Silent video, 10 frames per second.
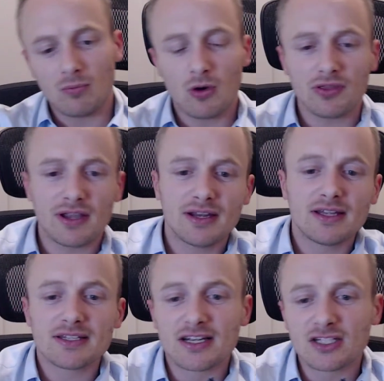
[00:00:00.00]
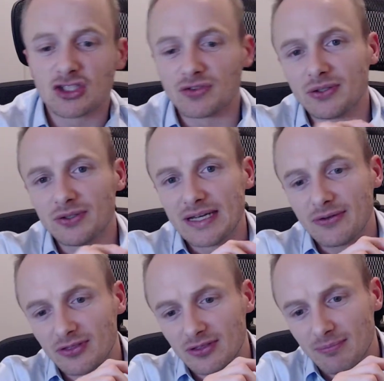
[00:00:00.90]
more thing I did is I drilled
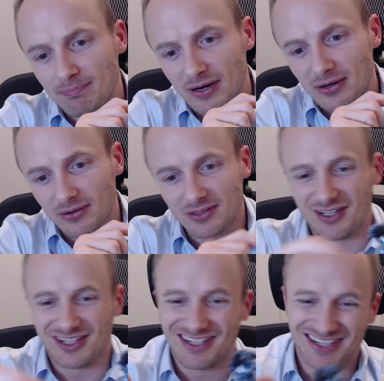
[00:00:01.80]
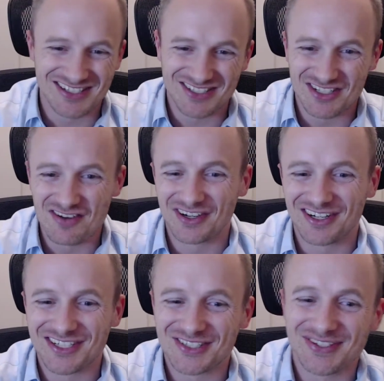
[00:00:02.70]
out the barrel. It's never going
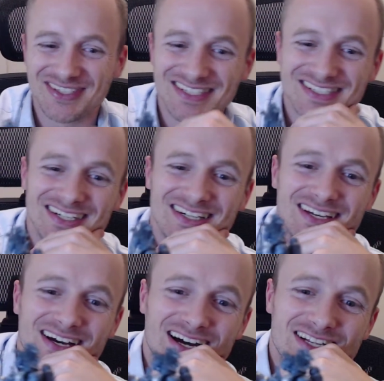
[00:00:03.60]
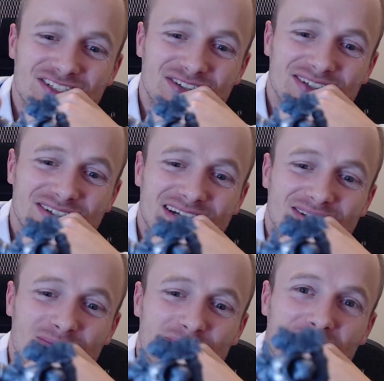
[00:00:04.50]
to show you these. I drilled out
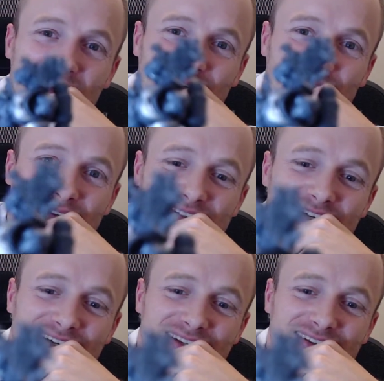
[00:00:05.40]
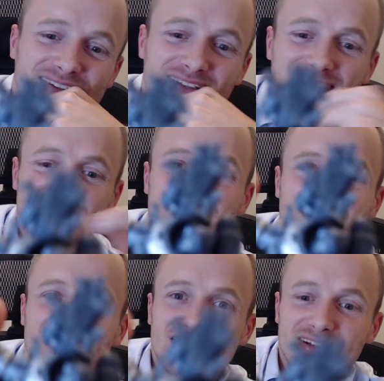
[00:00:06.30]
the barrels on these
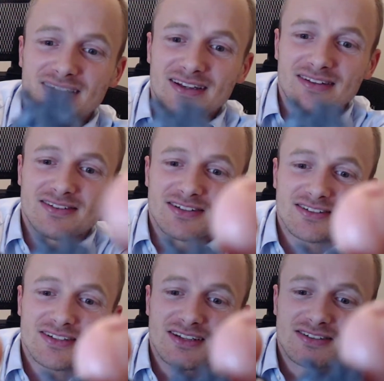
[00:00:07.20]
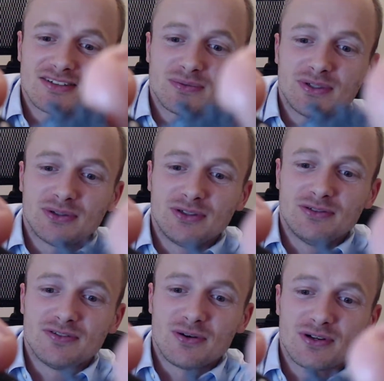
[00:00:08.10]
intercessors. Will you
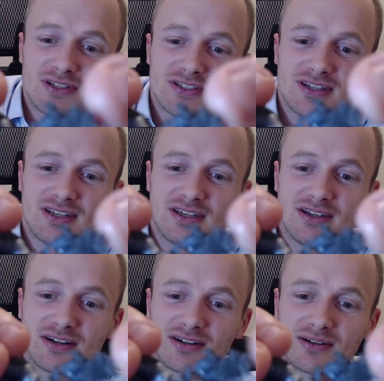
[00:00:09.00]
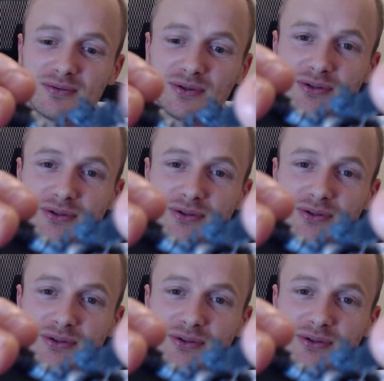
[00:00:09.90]
focus here? Will you